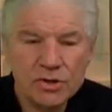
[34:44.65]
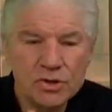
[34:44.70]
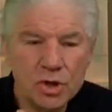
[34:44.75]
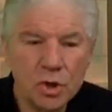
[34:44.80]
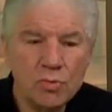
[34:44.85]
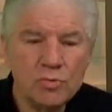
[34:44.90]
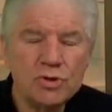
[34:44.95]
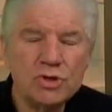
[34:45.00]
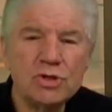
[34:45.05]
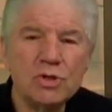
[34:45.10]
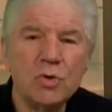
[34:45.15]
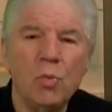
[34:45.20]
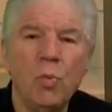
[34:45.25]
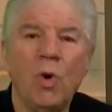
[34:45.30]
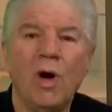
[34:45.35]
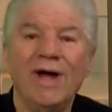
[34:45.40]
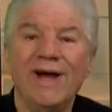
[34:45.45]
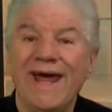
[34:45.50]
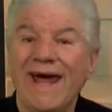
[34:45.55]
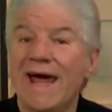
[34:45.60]
Don't you
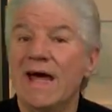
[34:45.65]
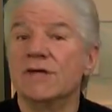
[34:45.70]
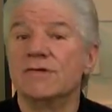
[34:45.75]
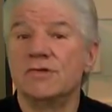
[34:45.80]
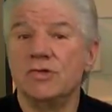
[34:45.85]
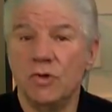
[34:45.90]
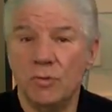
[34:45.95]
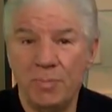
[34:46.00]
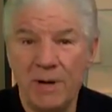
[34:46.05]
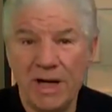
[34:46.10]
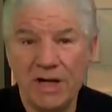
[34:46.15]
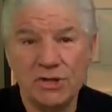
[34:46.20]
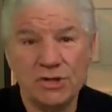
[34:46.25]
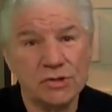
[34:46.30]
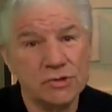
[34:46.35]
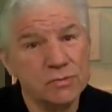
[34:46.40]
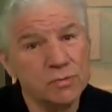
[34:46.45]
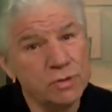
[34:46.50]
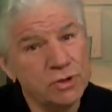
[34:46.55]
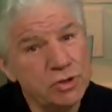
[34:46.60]
want to ask your
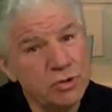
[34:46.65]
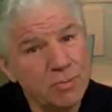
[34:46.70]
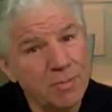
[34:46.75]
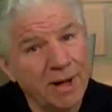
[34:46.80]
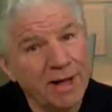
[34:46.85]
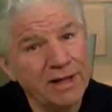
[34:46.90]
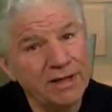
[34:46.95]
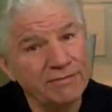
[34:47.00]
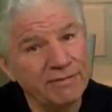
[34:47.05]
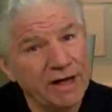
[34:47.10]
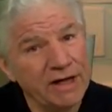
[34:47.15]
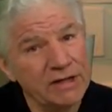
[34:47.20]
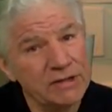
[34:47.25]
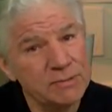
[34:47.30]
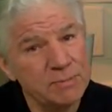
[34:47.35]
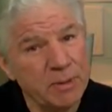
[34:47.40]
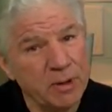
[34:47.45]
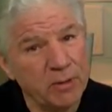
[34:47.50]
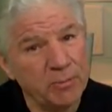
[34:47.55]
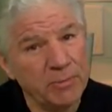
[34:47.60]
patients, would you mind if I
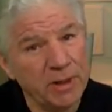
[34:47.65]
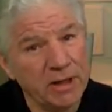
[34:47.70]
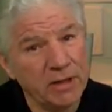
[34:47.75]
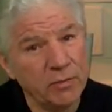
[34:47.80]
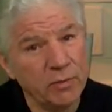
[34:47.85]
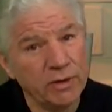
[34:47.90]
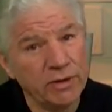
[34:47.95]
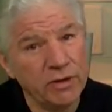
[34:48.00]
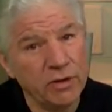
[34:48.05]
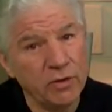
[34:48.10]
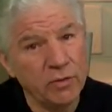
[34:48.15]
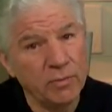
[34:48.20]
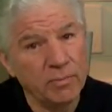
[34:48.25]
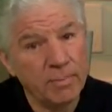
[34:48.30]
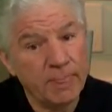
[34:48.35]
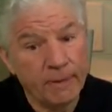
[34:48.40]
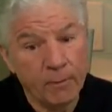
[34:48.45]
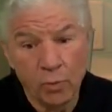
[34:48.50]
experimented with you?